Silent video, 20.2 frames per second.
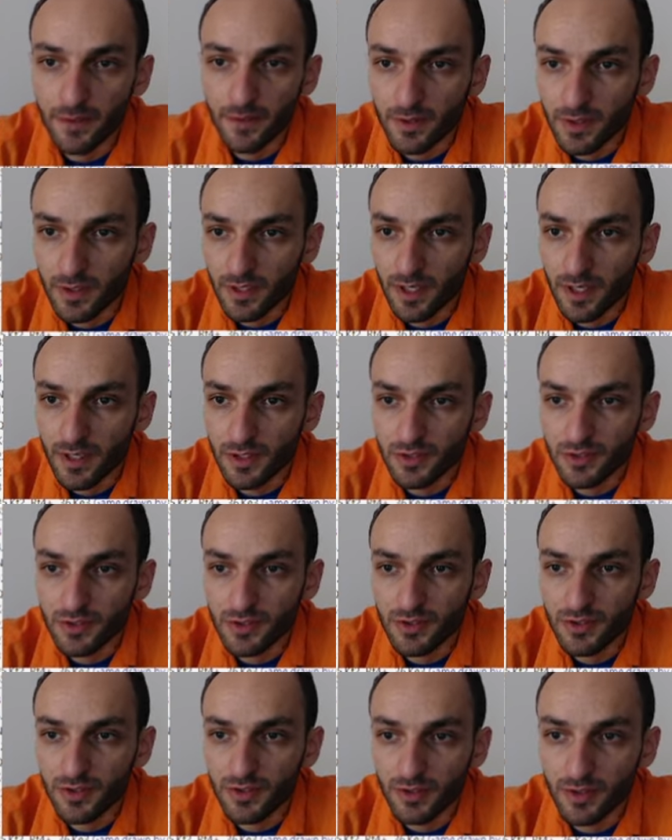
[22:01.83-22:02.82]

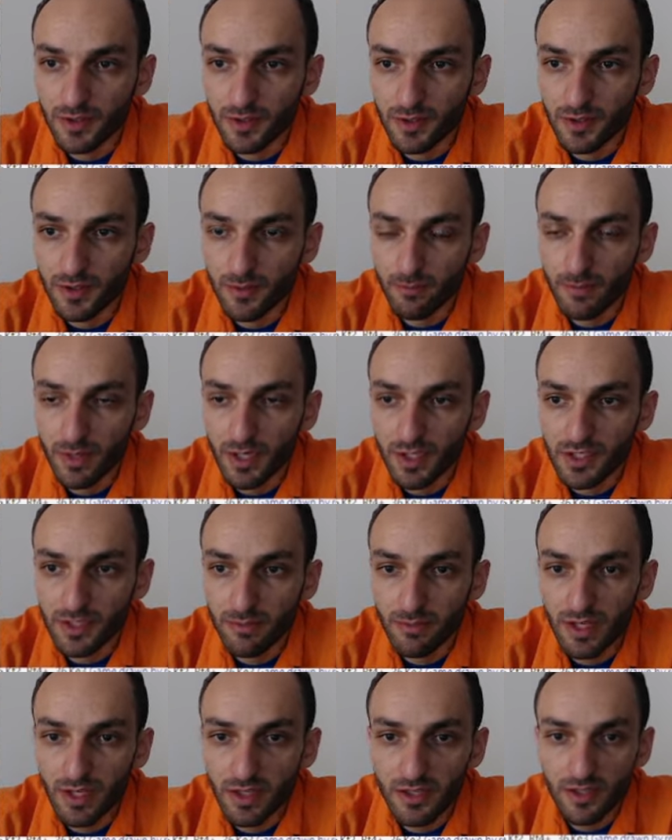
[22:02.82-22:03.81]
against uh,
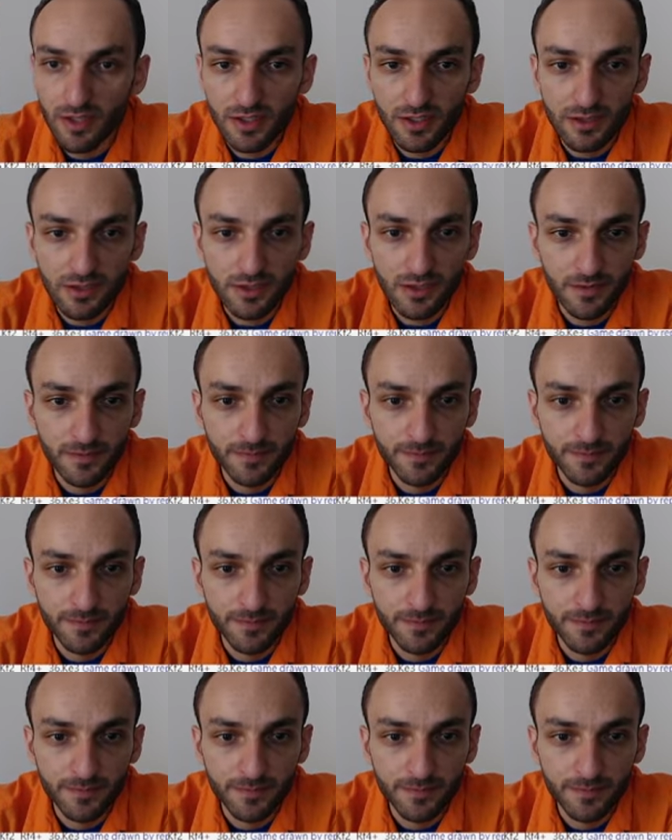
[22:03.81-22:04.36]
Maxime Lagarde